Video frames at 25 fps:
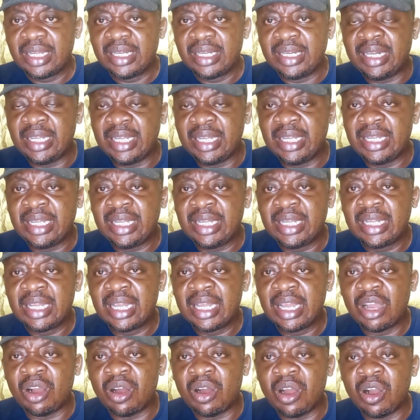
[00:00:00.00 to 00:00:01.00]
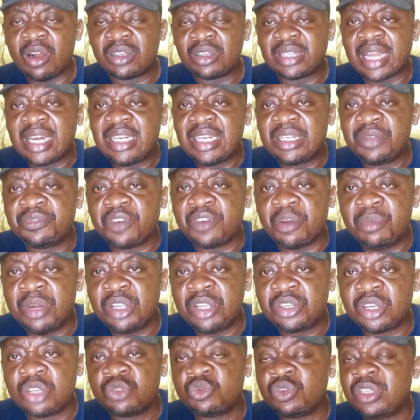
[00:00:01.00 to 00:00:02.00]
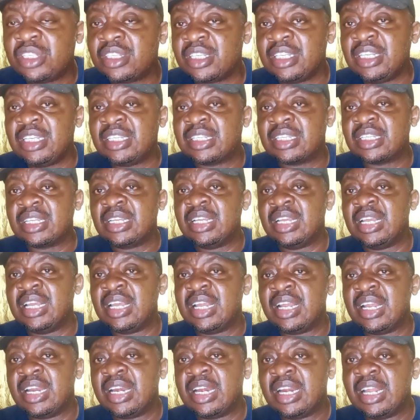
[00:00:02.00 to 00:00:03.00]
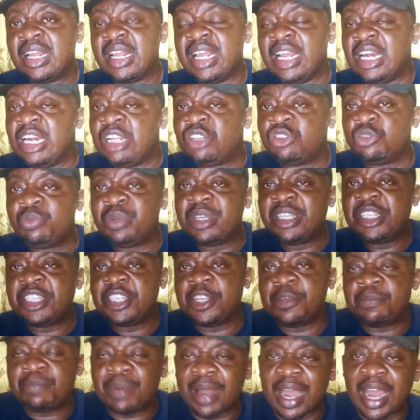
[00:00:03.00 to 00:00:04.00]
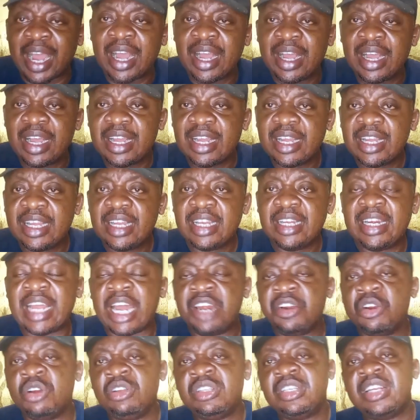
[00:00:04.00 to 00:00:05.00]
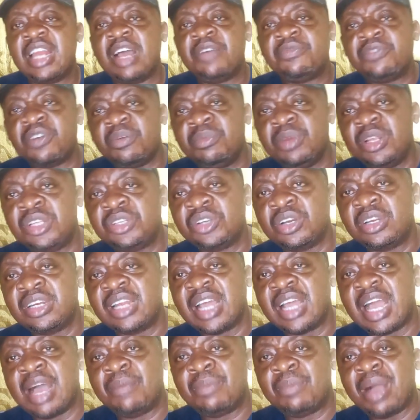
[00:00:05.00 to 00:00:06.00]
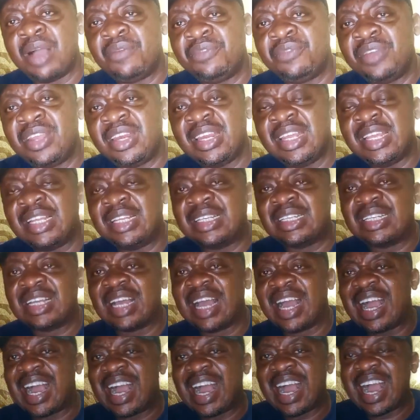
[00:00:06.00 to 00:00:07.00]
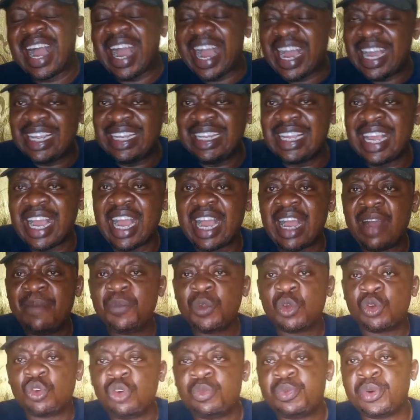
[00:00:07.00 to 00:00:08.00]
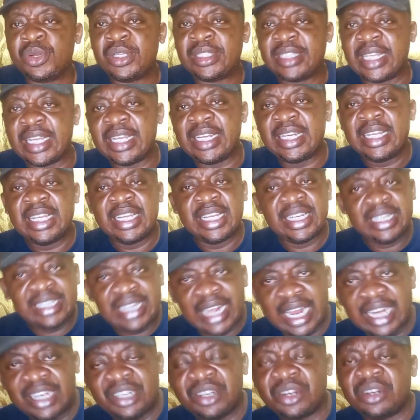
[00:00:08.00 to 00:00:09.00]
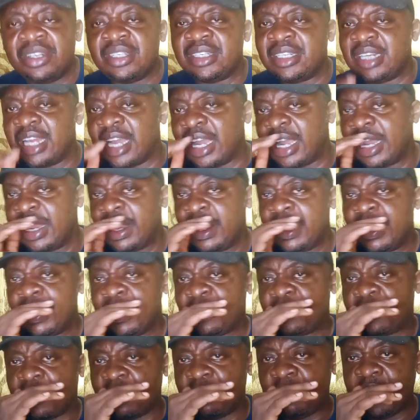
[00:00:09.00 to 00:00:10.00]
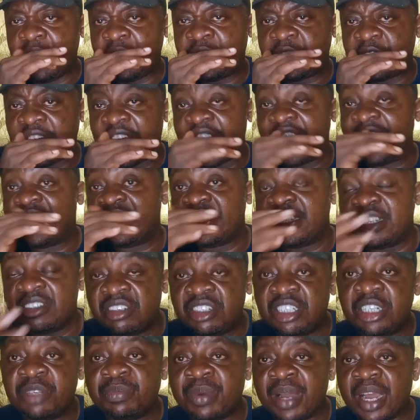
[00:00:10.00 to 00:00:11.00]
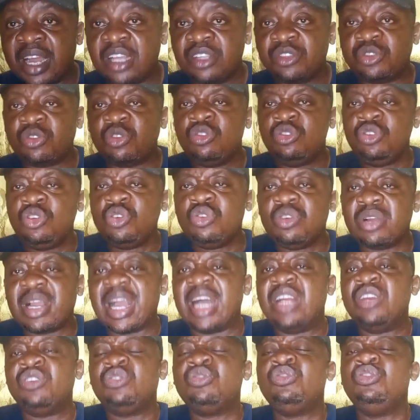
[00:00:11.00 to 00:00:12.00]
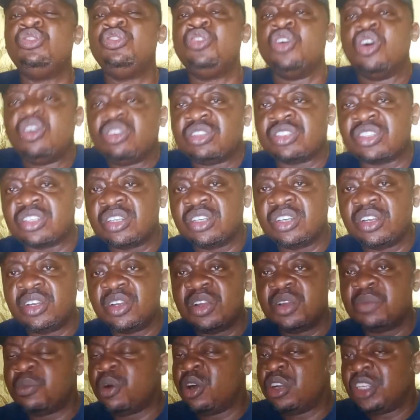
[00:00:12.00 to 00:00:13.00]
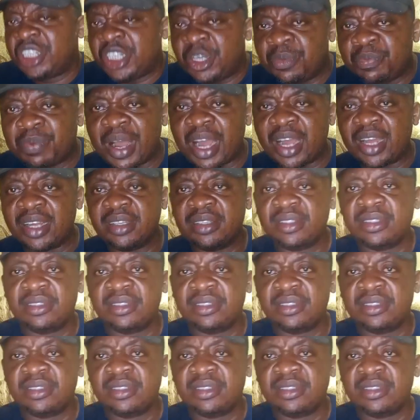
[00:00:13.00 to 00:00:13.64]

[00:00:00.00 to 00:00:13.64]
the alternative formulation, which is a little bit cheaper than the original formulation. I'm having it higher crude protein than the original formulation, and it's still cheaper. So you can do yours more cheaper.